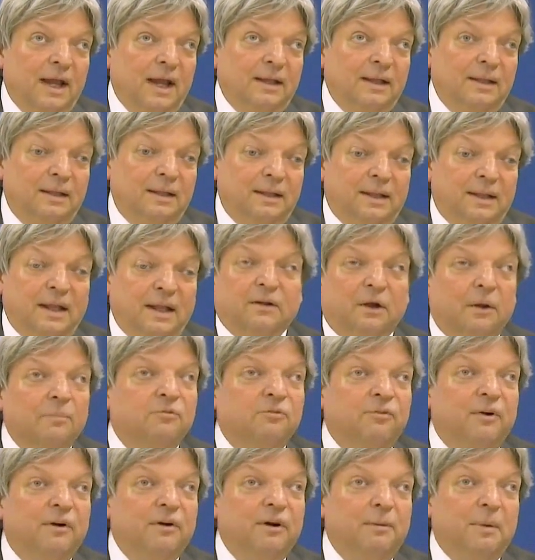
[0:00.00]
And that
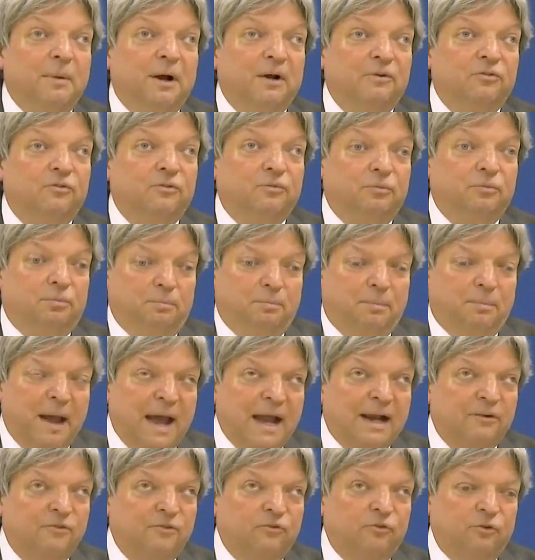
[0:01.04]
comes very much
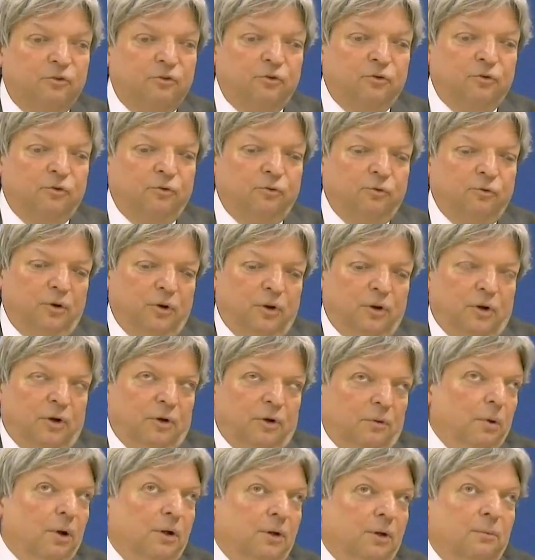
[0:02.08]
back to
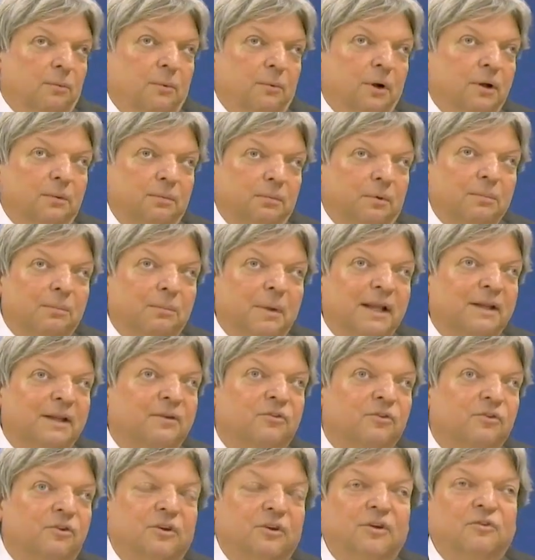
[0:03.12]
what
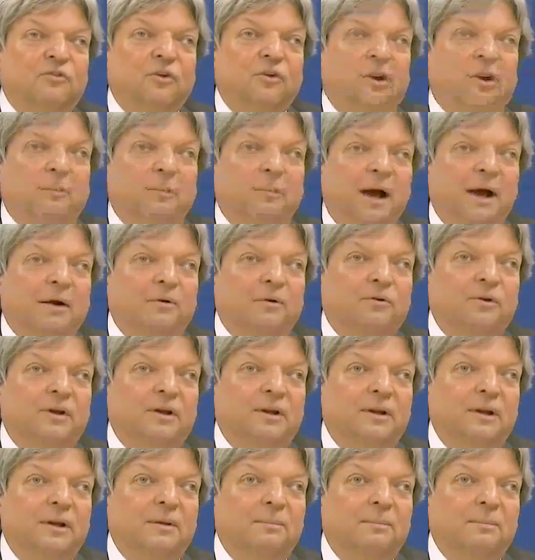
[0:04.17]
medicine is all about.